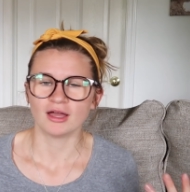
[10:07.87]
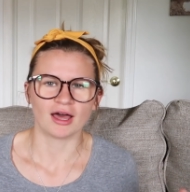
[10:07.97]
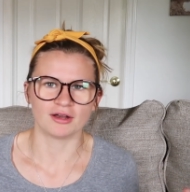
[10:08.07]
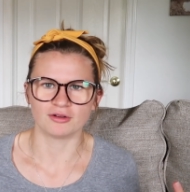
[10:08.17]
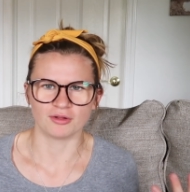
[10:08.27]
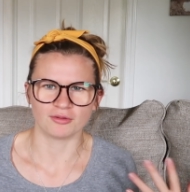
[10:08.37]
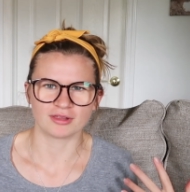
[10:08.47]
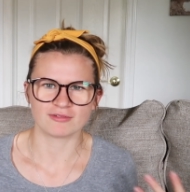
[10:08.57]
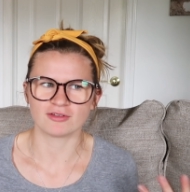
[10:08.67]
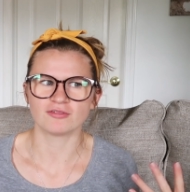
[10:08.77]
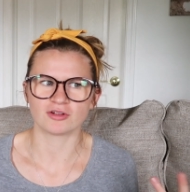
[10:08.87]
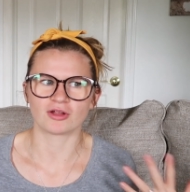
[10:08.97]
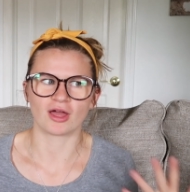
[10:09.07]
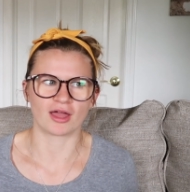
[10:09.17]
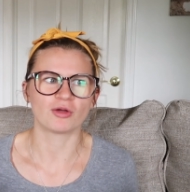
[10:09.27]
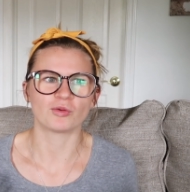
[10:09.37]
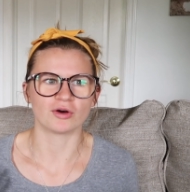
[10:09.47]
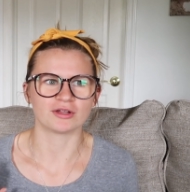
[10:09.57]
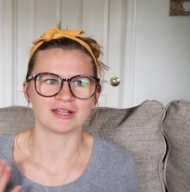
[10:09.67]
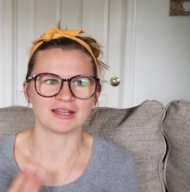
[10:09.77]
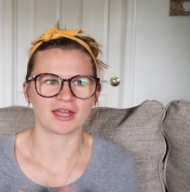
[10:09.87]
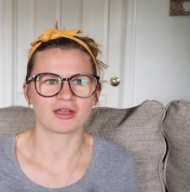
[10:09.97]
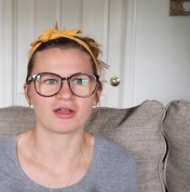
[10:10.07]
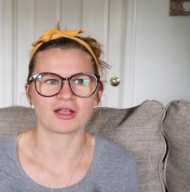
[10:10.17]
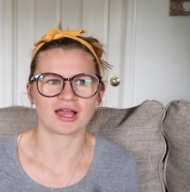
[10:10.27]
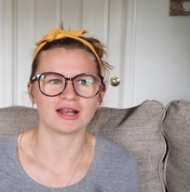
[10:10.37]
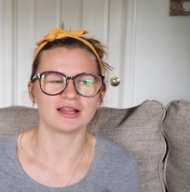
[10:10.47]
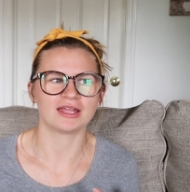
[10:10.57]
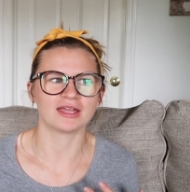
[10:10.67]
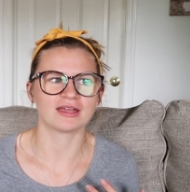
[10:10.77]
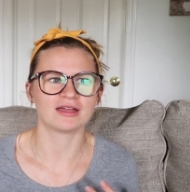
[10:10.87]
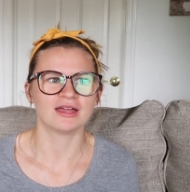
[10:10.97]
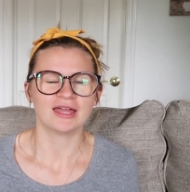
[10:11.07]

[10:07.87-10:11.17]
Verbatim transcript: I don't know, they feel very high quality, like kind of like